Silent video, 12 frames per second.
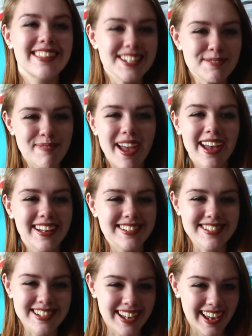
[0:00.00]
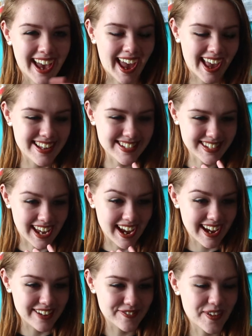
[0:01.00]
This band has
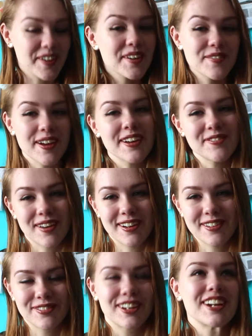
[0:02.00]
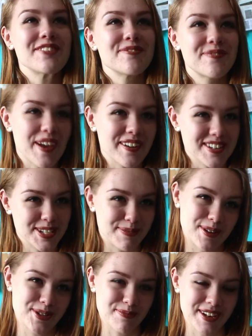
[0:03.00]
a very
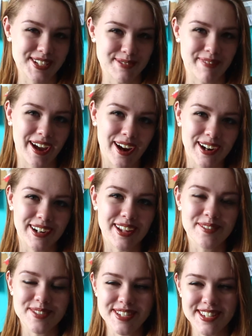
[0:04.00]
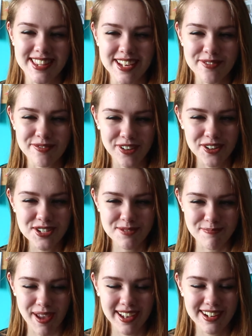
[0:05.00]
special place in my heart. It was the
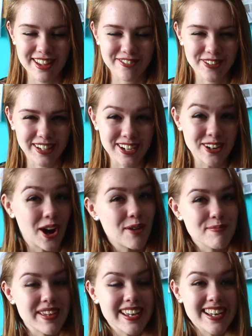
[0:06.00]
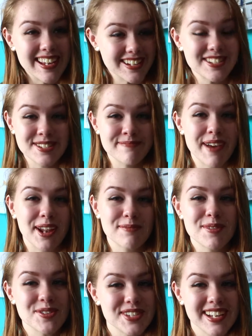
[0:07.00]
first band that really got me into metal
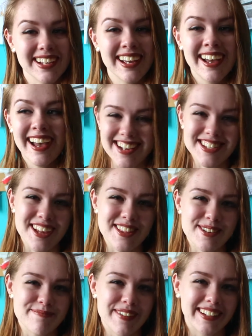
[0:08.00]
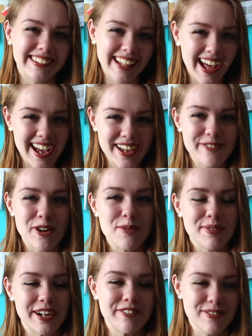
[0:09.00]
music. I saw them live
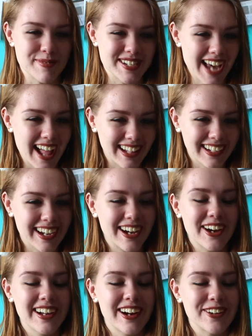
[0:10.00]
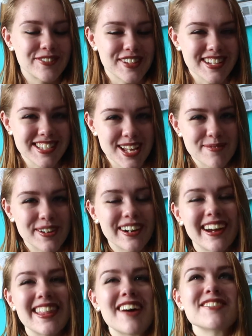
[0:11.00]
opening for Metallica over the summer,
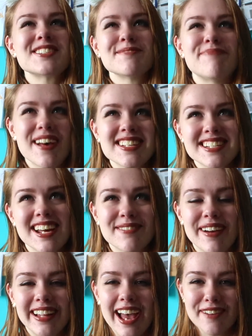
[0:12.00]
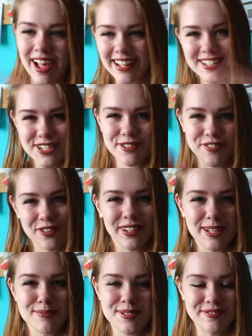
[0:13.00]
and that was the best night of my life. I'll insert a few
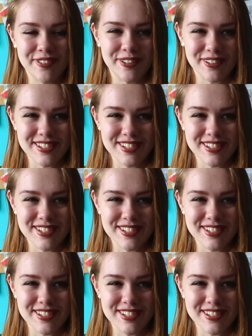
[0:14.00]
clips and photos